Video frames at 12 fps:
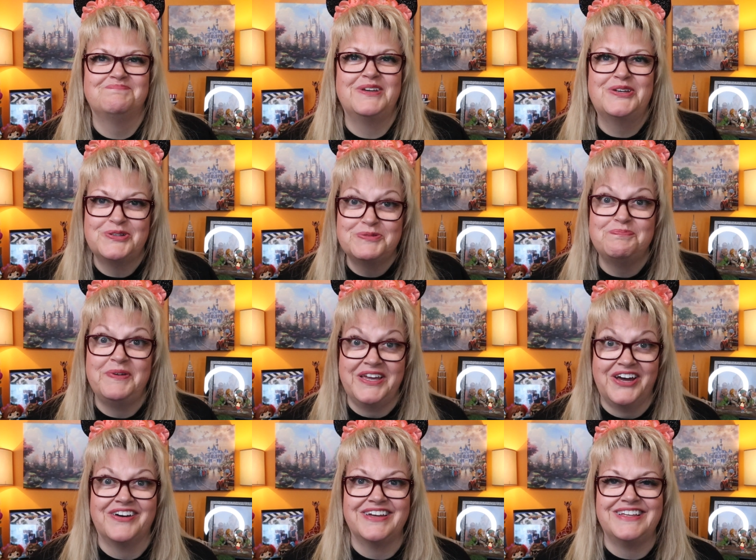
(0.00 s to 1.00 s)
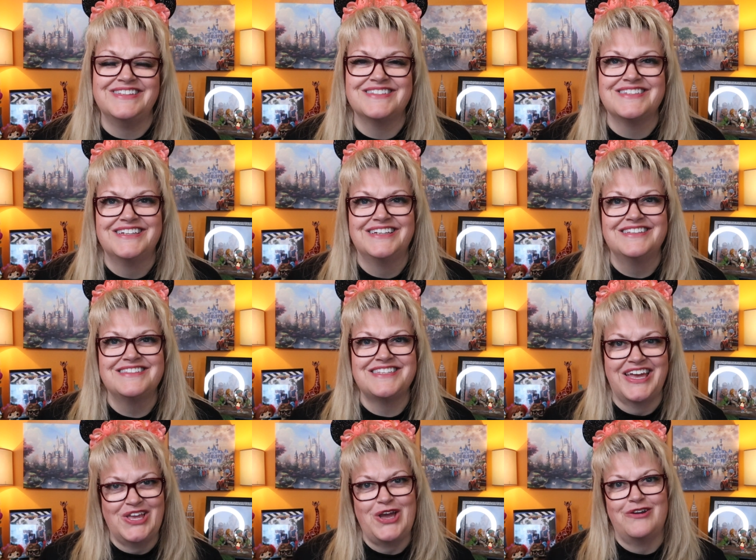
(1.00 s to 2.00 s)
be good, be kind,
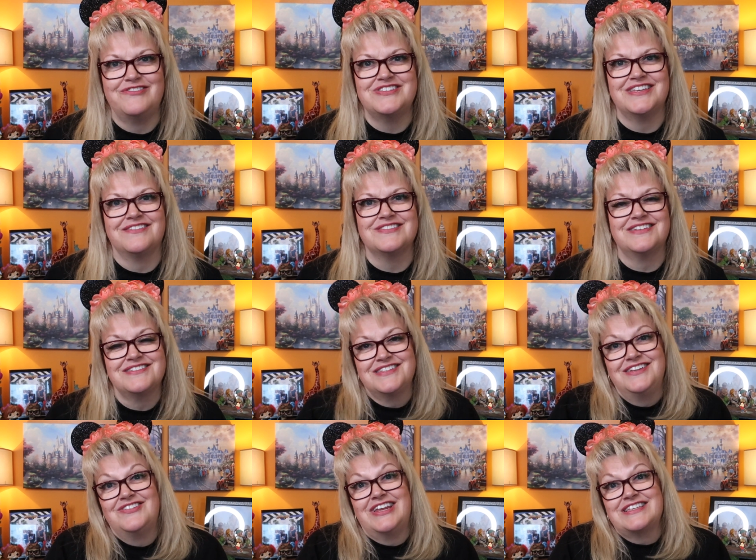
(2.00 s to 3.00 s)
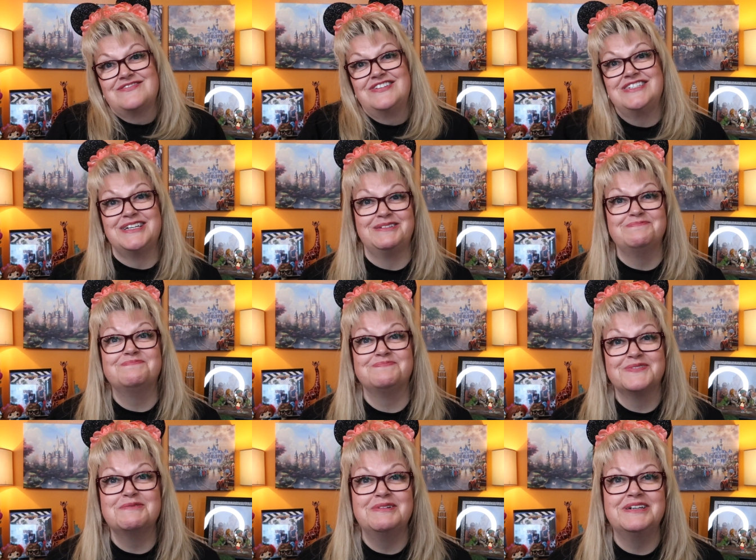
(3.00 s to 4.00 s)
take care of yourselves, and I'll see you in the next video.
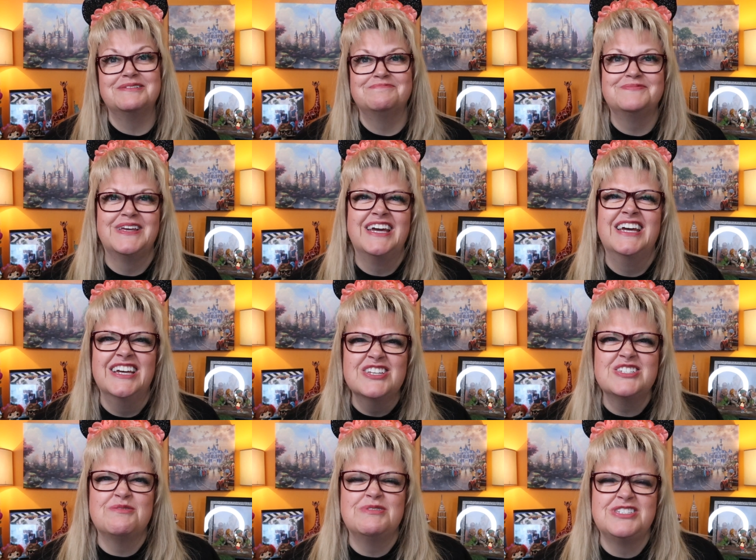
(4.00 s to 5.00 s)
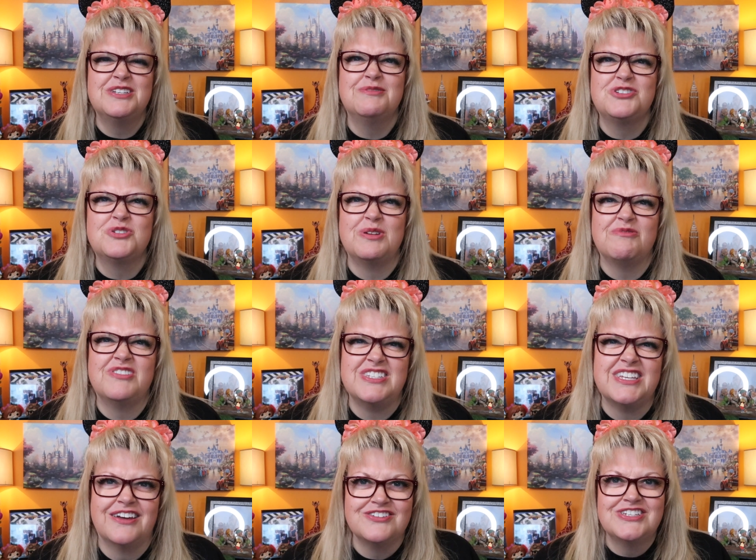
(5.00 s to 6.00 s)
I will. Shall we do a trip
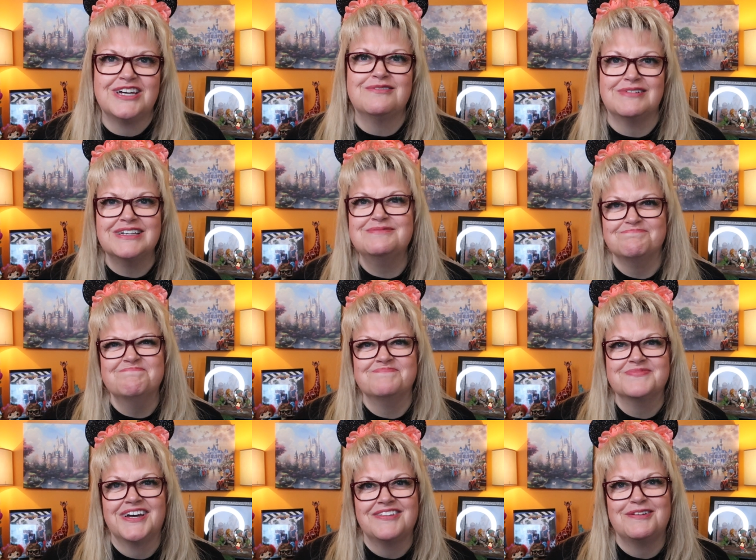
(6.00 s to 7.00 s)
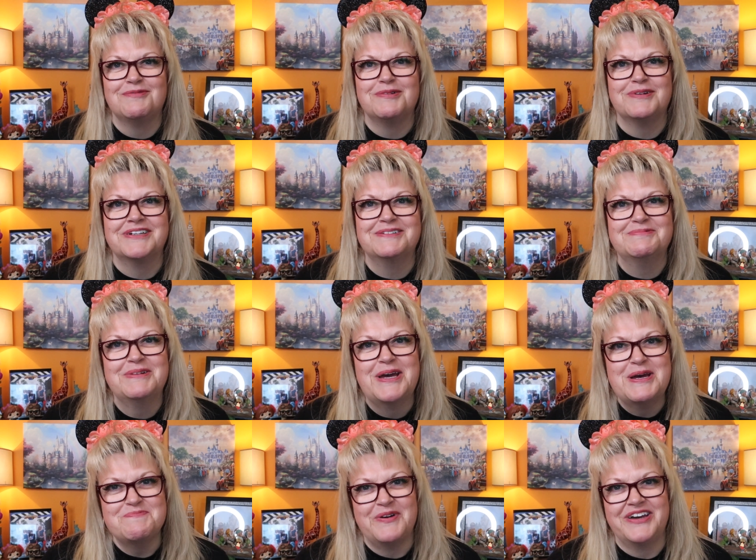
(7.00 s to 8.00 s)
video, shall we? Mm, I think we will.
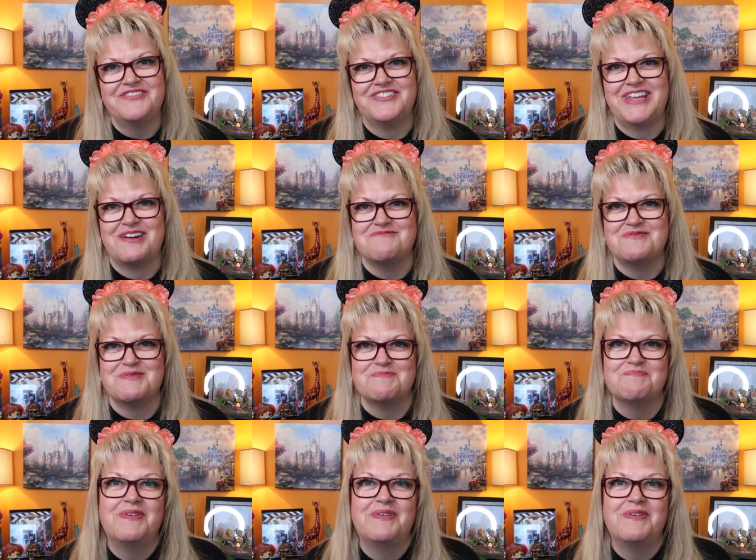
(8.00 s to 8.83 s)
Bye for now, everyone.